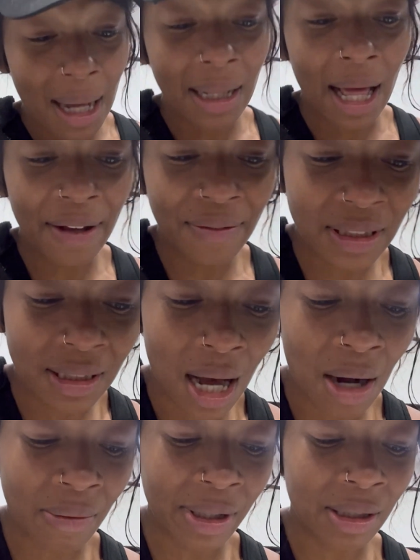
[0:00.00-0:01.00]
life is
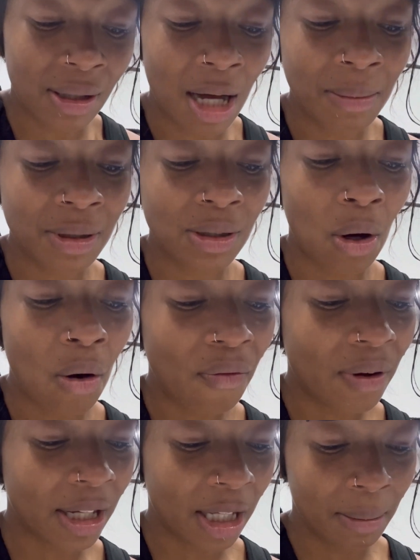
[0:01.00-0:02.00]
not real. I'm so
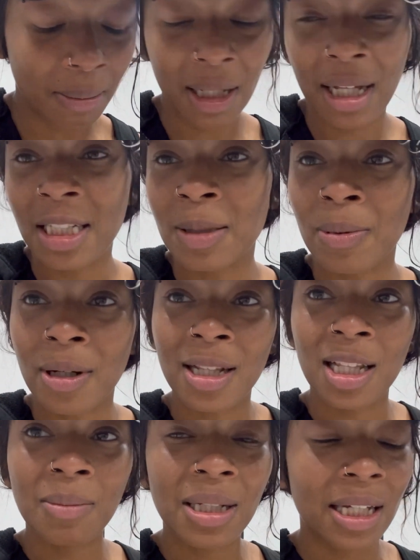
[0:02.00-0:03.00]
fucking blessed, bro.
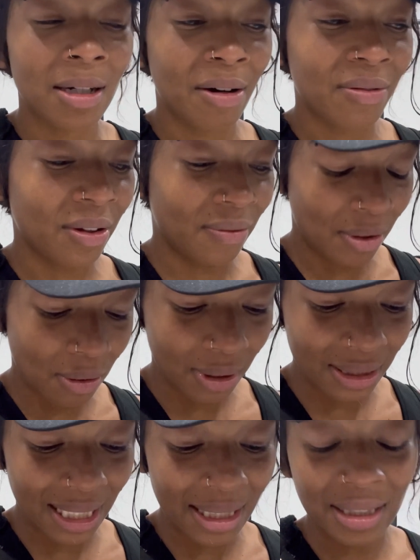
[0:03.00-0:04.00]
Let me get off the phone
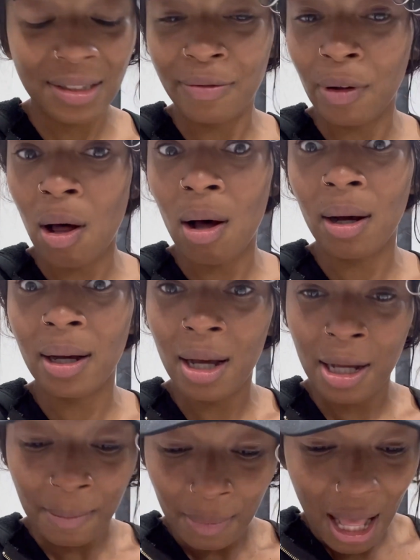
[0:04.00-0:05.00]
because I need to vlog.
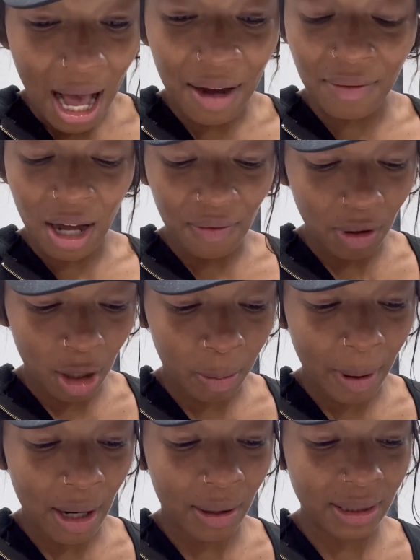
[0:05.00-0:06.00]
I have not
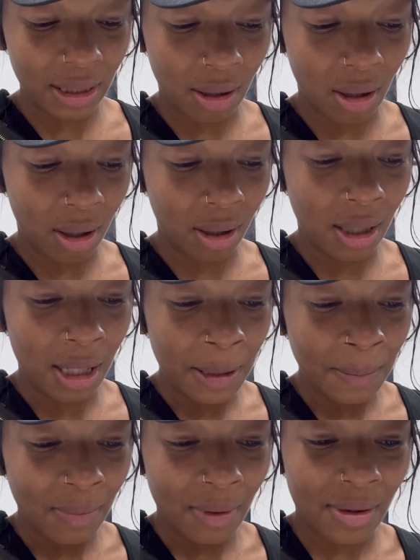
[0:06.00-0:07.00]
vlogged Paris at all.
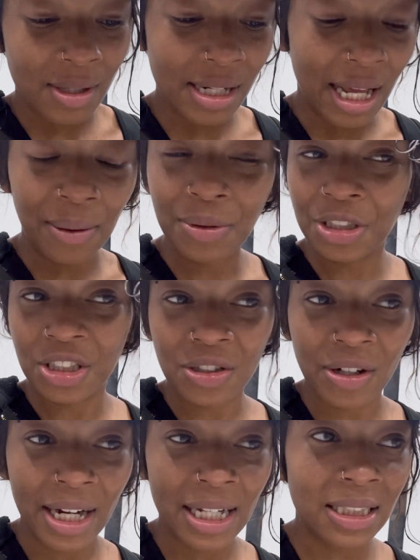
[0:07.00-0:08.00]
Tonight was just
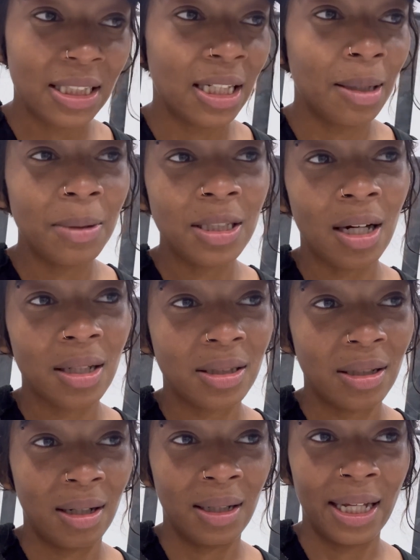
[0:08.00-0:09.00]
crazy. Let me talk
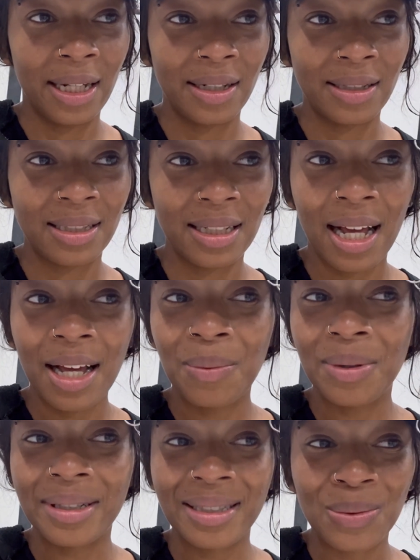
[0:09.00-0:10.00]
to y'all later. Tonight
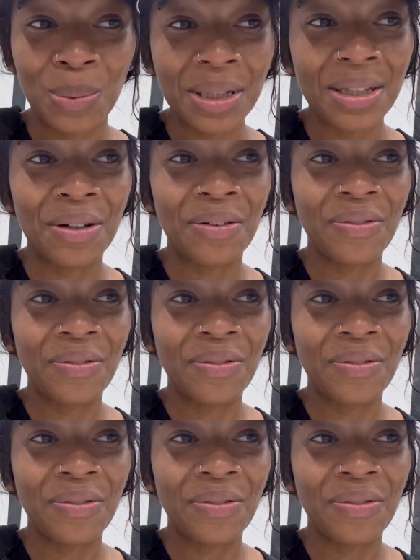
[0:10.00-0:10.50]
was, what the,